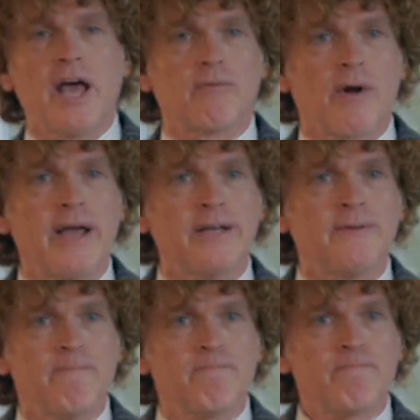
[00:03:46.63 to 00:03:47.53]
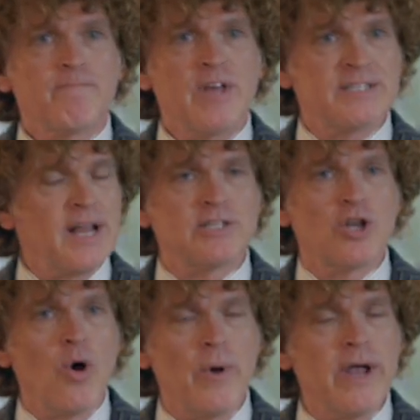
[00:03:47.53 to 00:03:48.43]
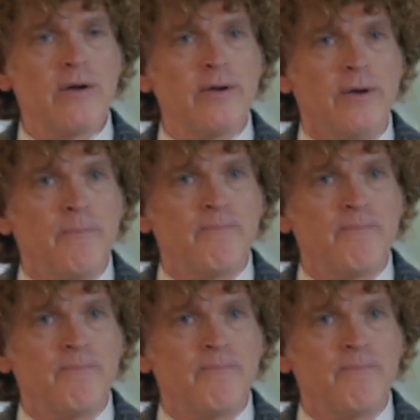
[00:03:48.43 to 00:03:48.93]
that right mm -hmm. that's not so weird